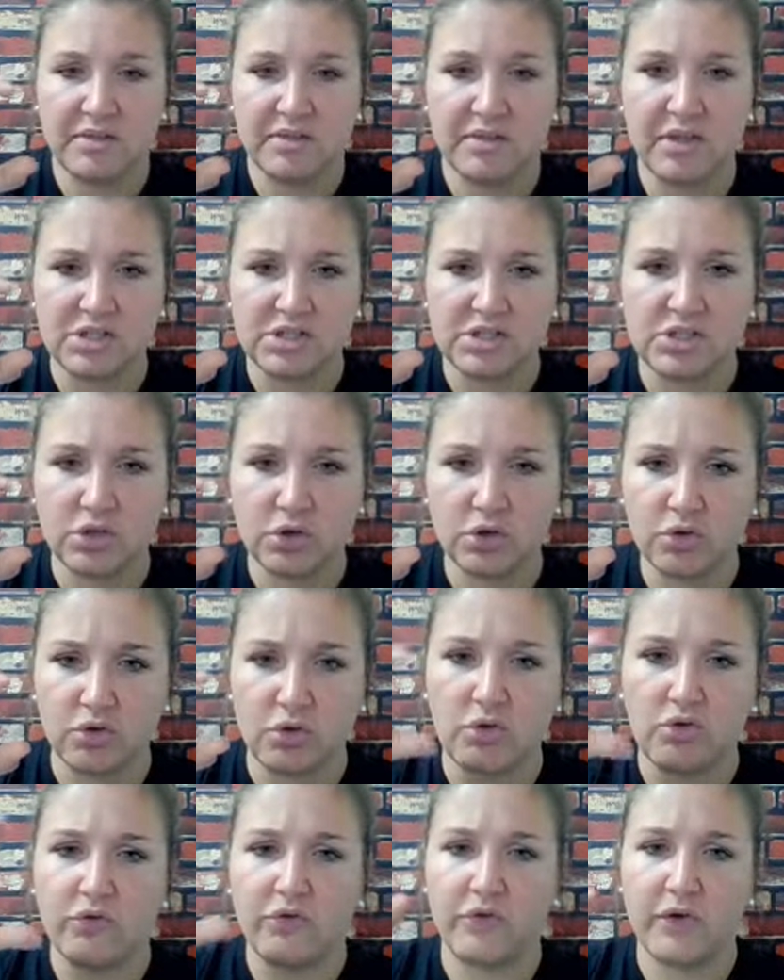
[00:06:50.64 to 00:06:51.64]
the
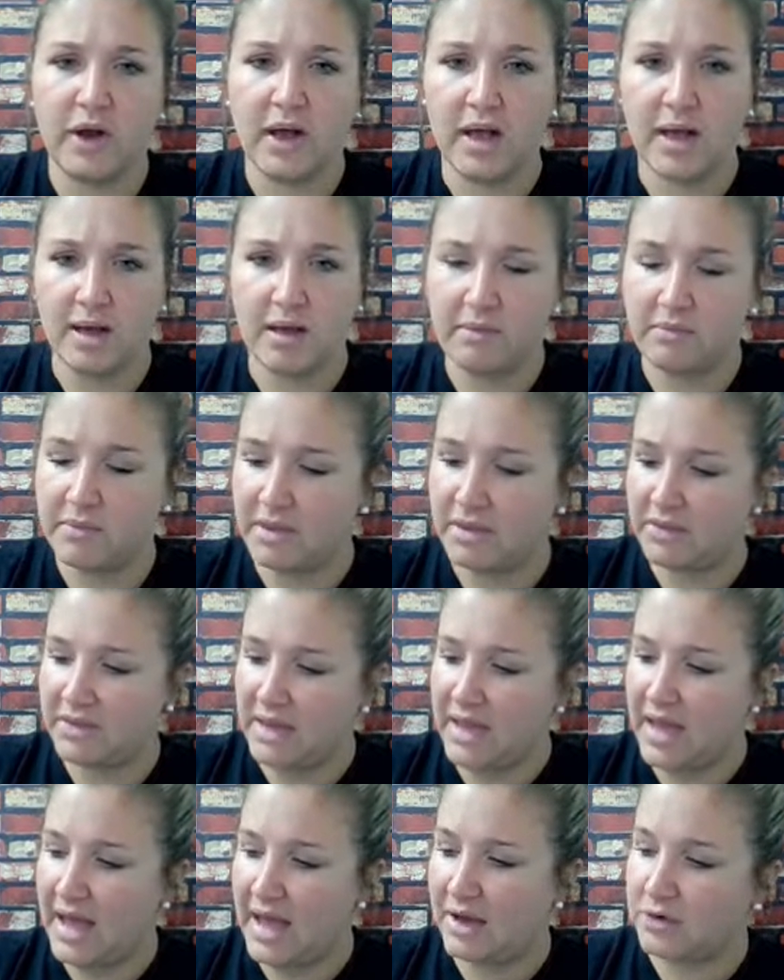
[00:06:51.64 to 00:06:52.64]
circle from
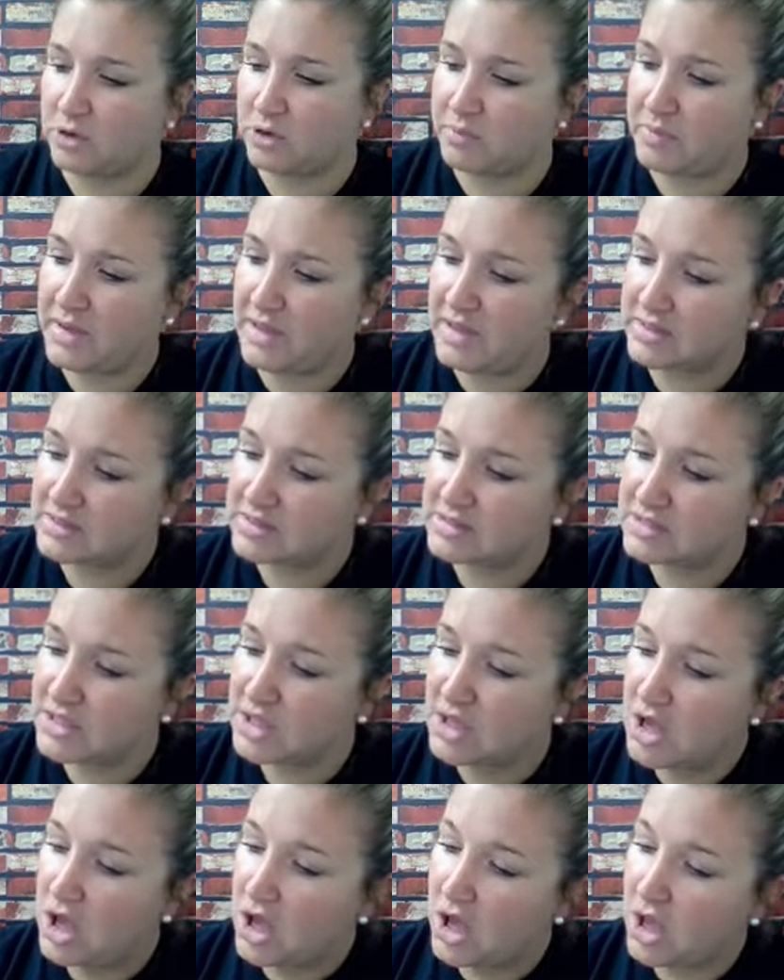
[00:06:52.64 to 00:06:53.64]
the outer piece.
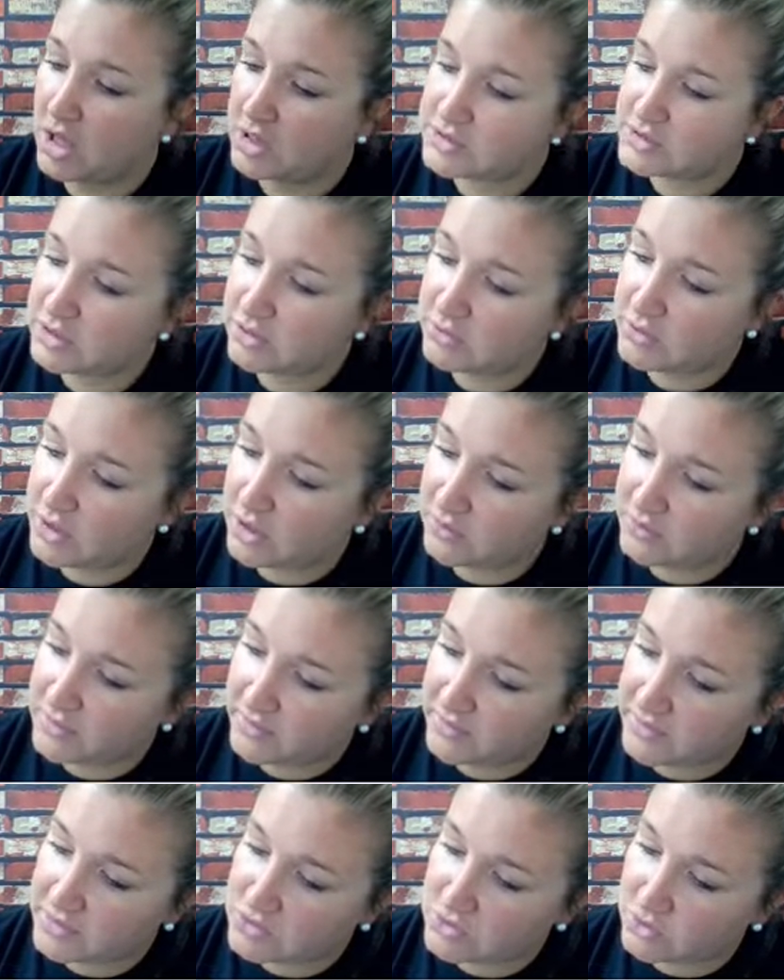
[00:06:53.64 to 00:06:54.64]
Also note
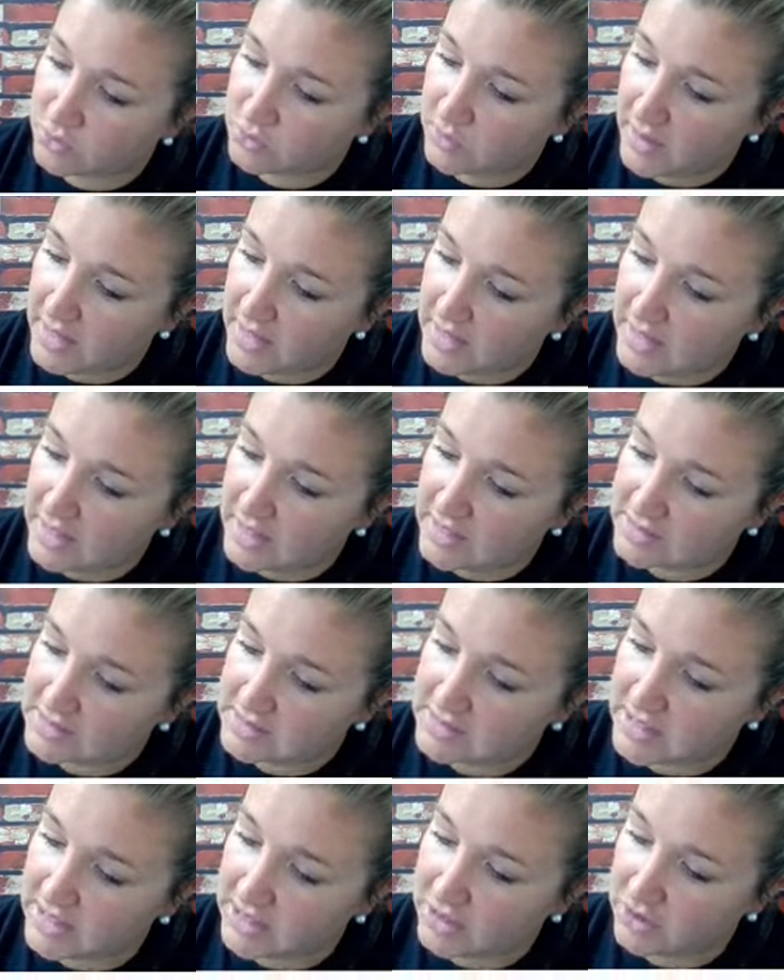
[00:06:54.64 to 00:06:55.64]
that this radius
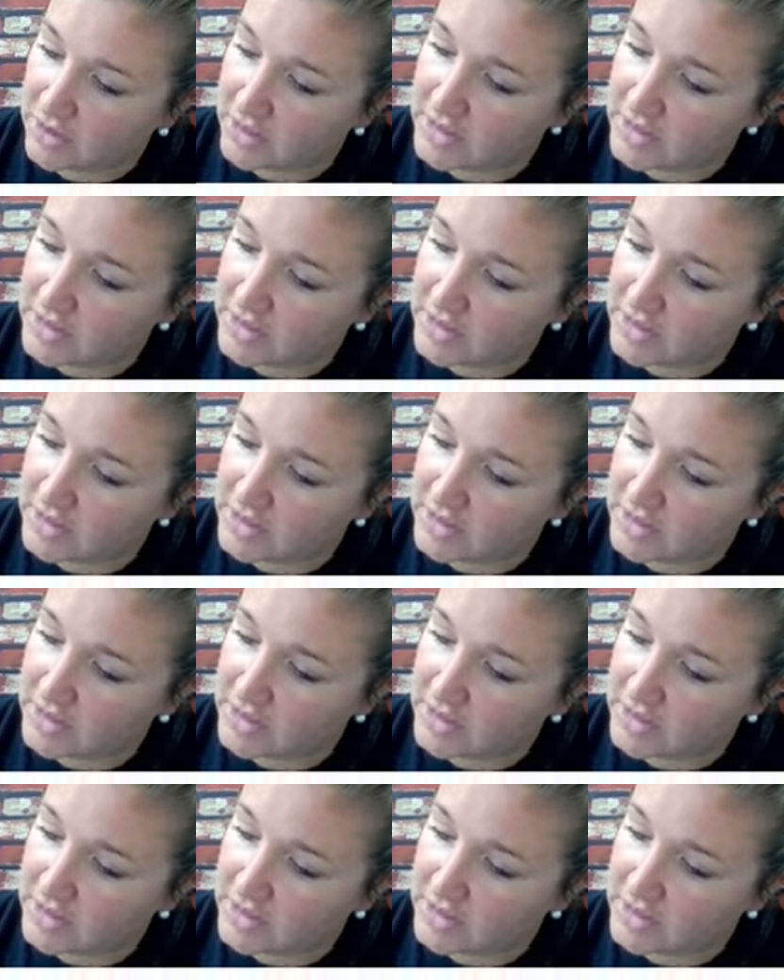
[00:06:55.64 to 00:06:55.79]
here